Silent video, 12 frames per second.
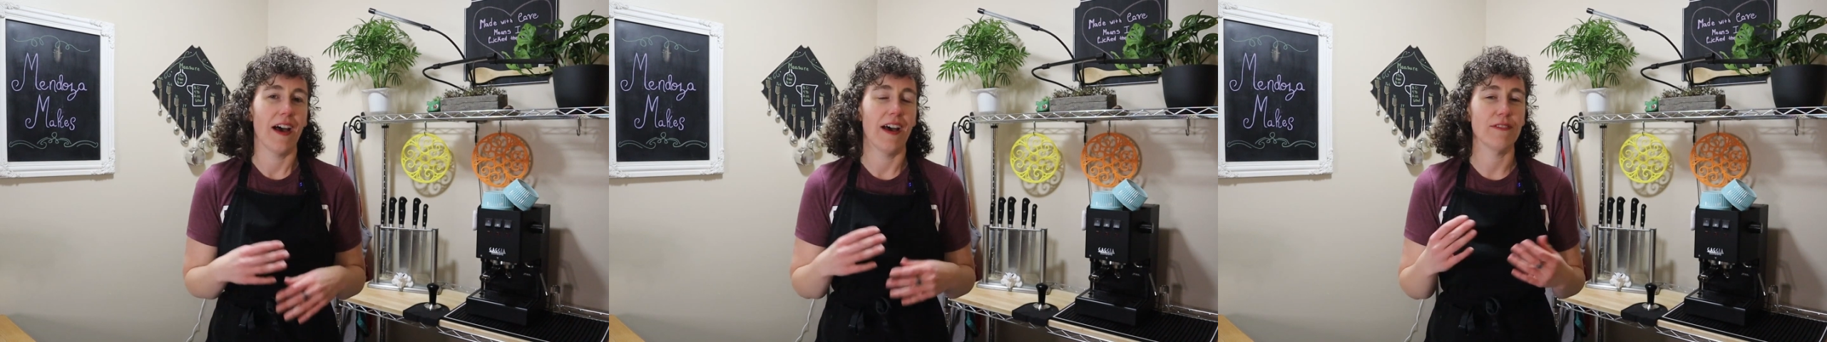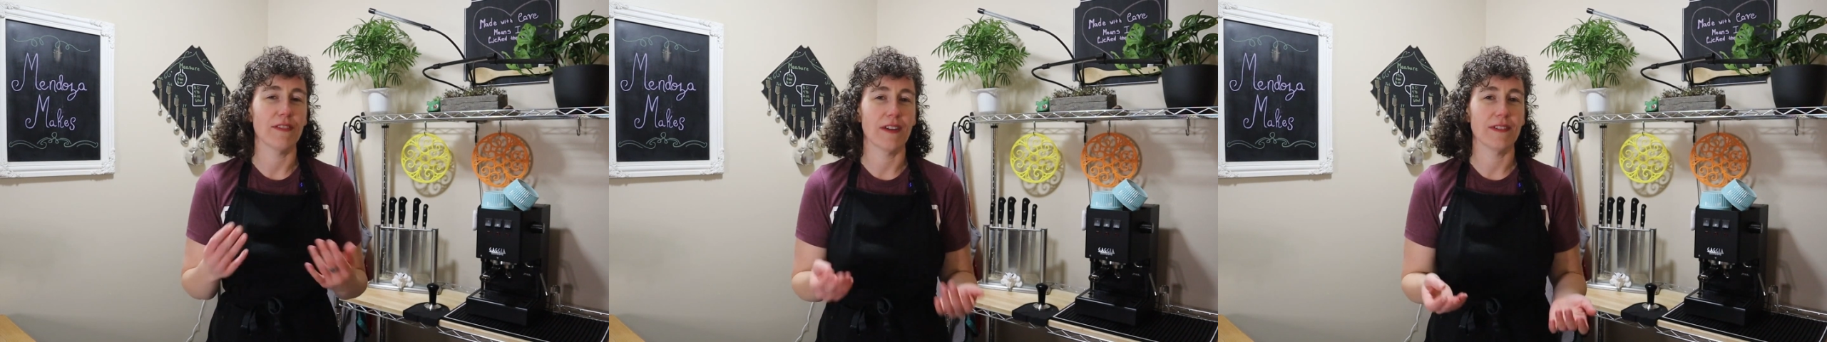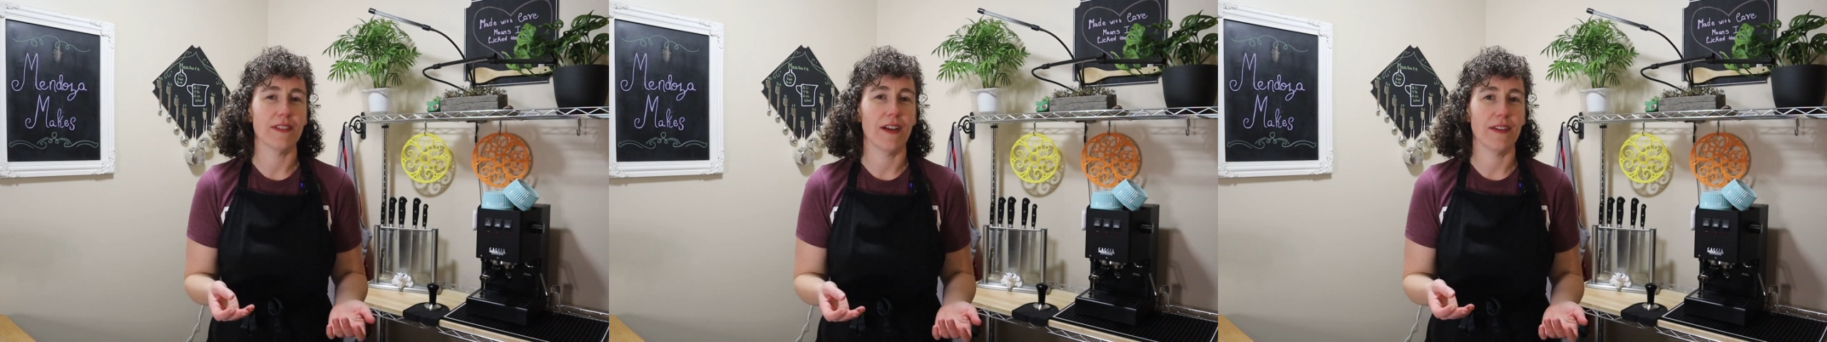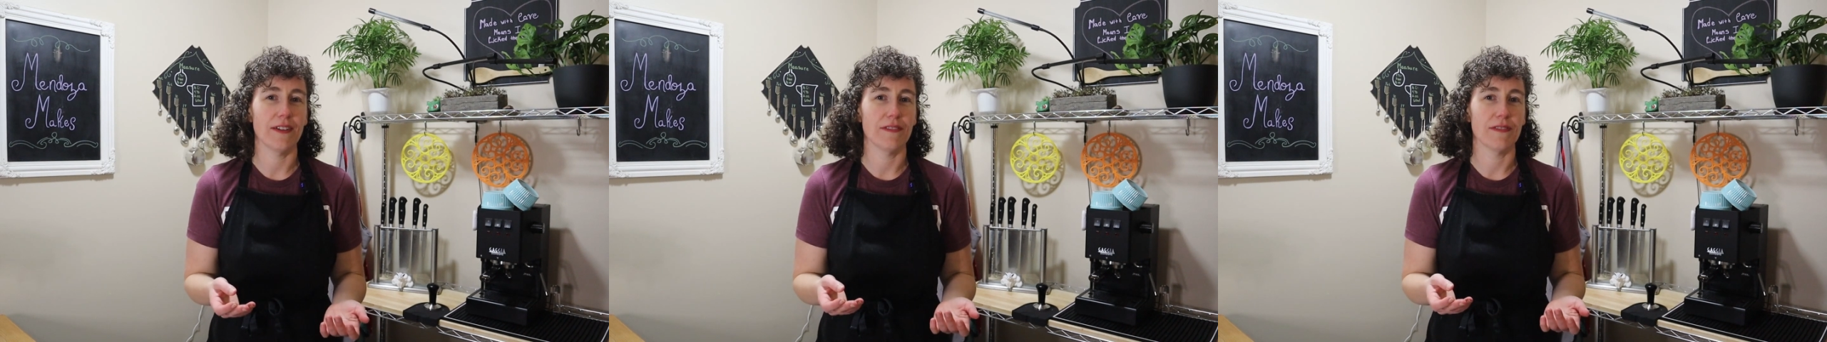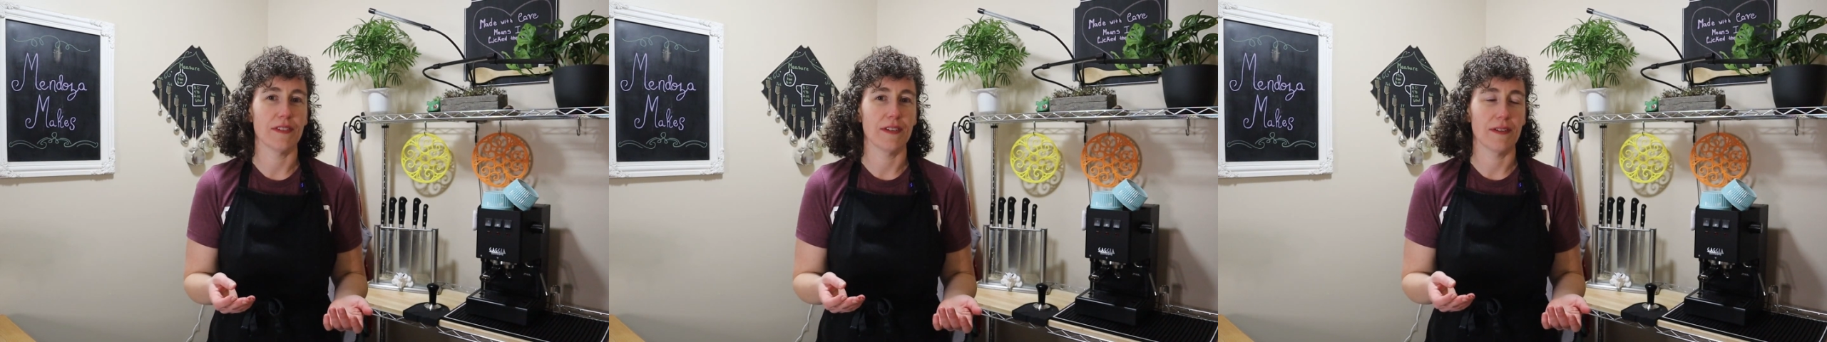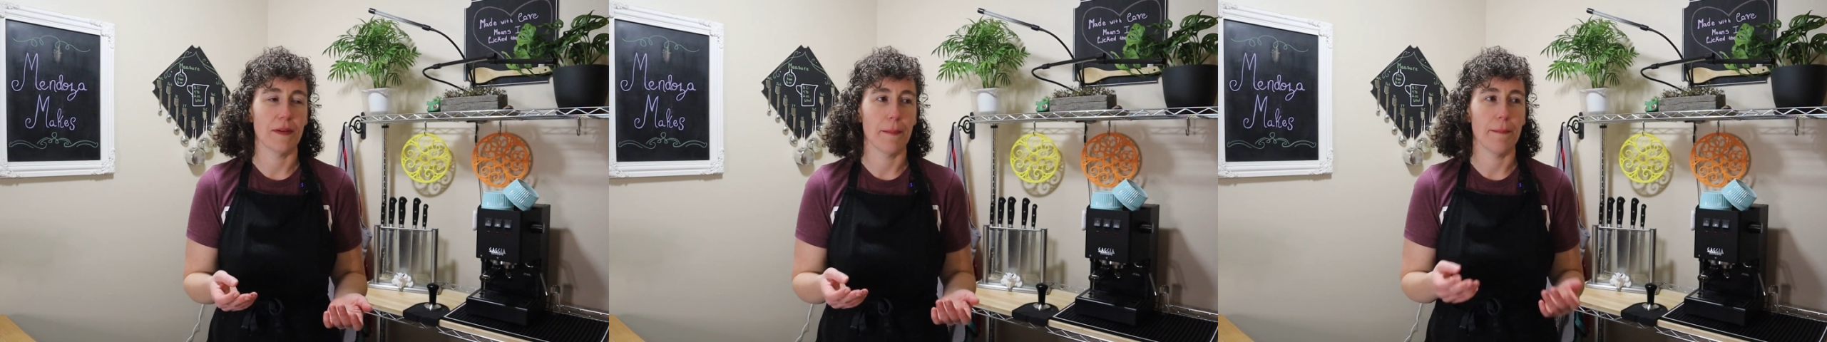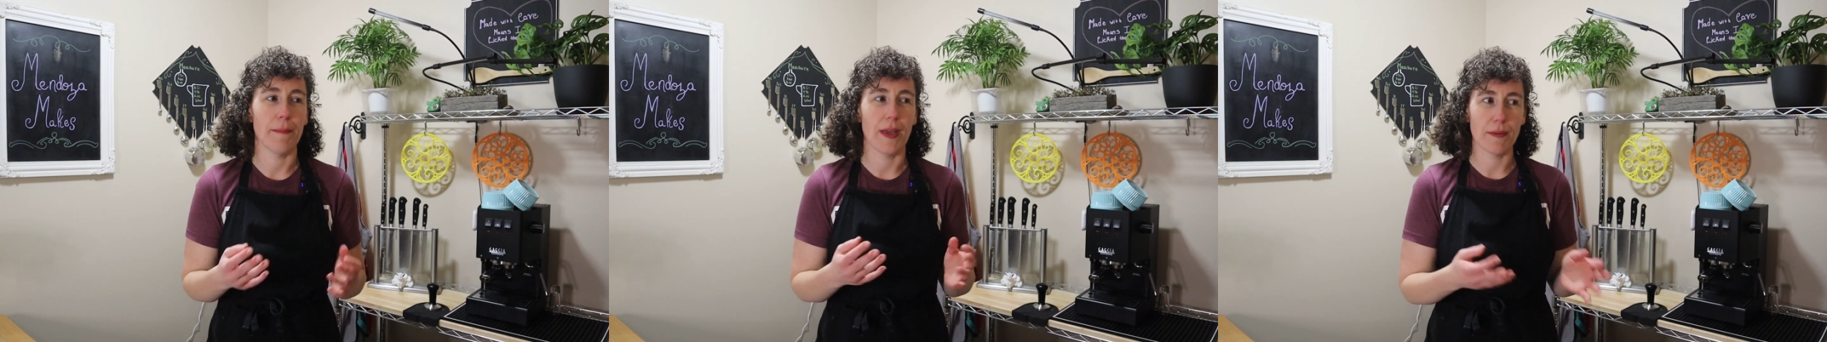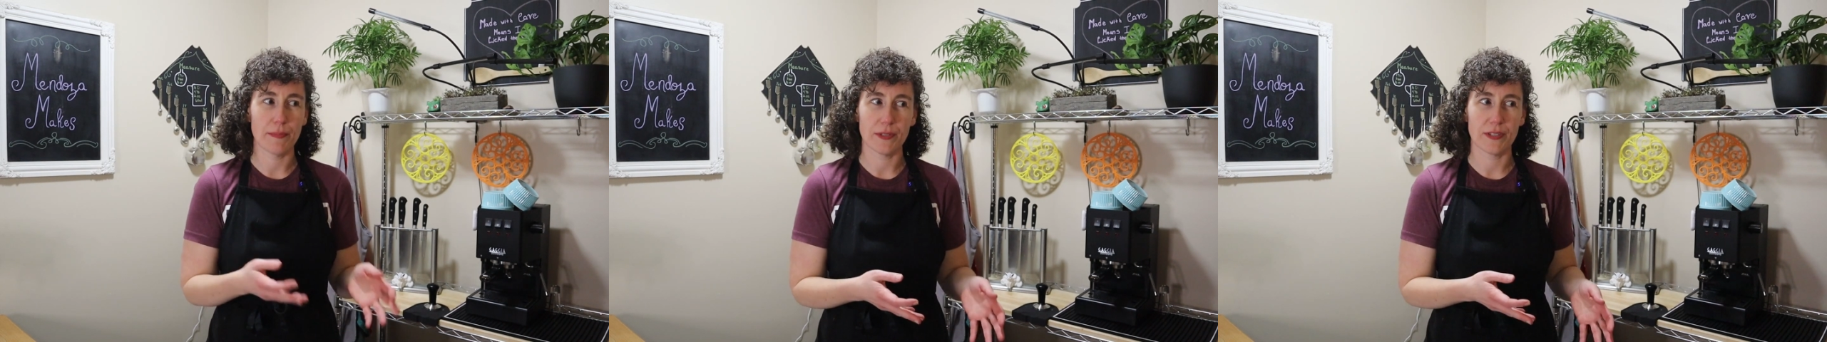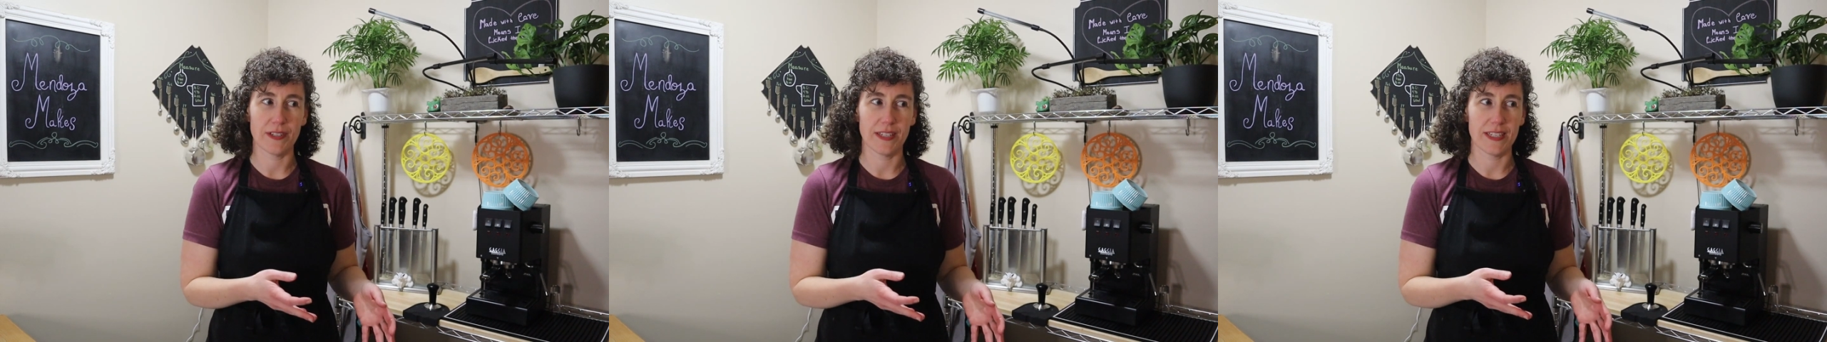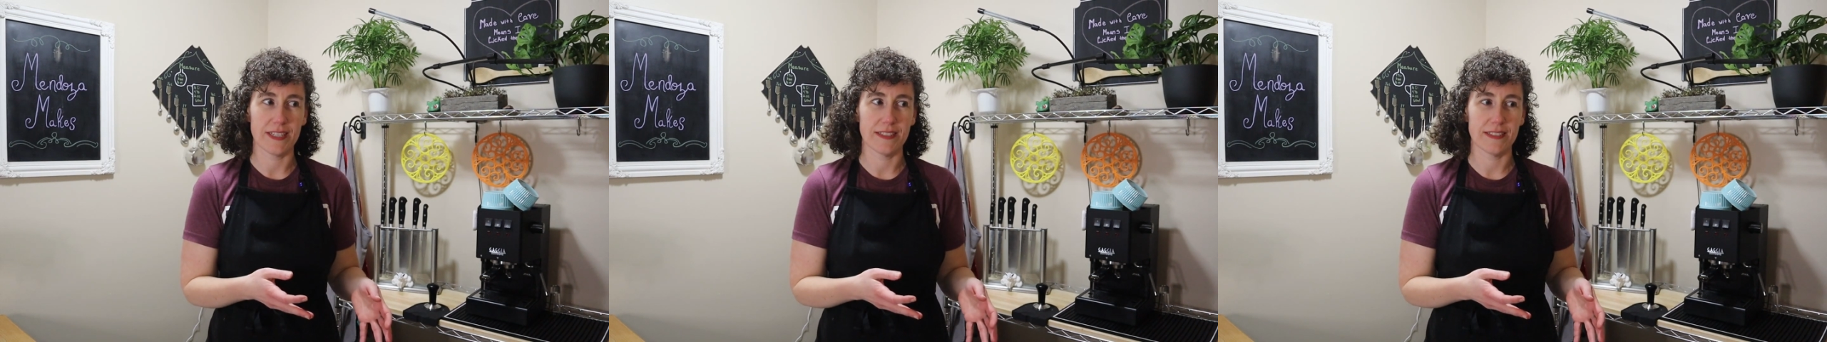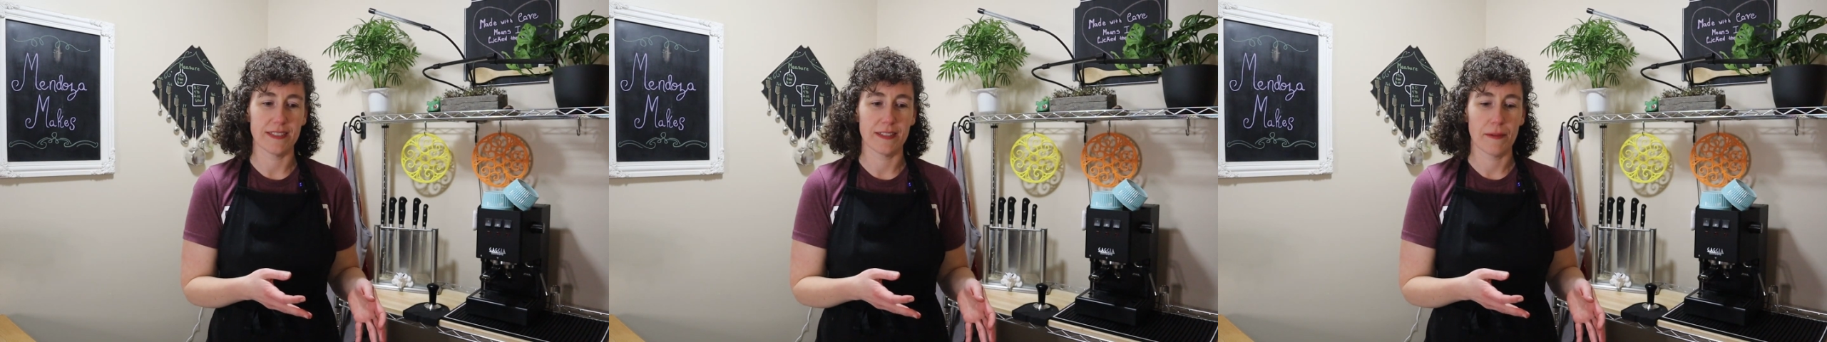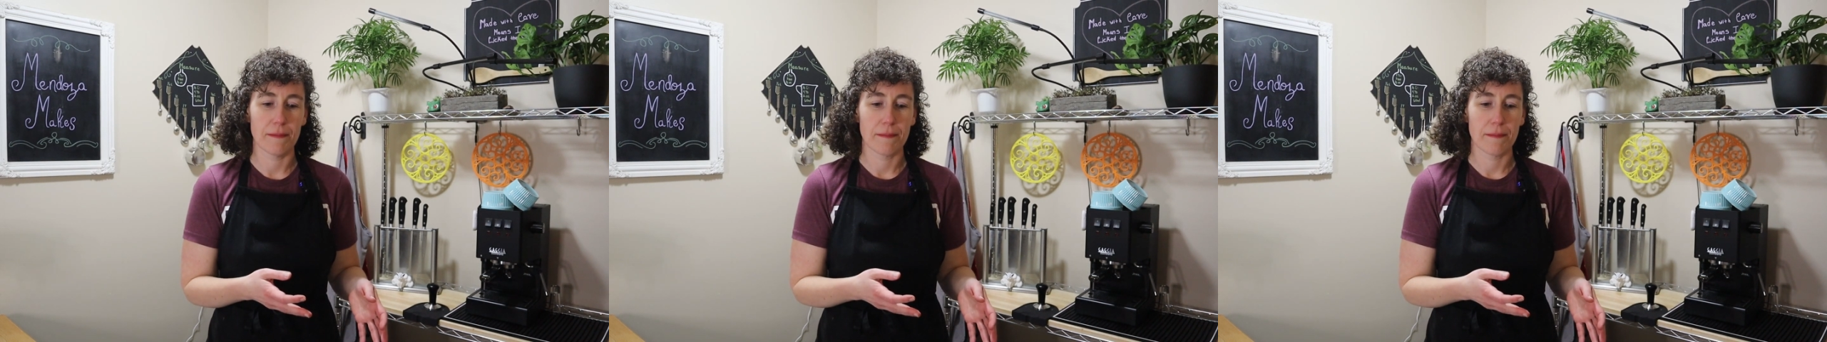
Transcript: I found a lot of maple cookies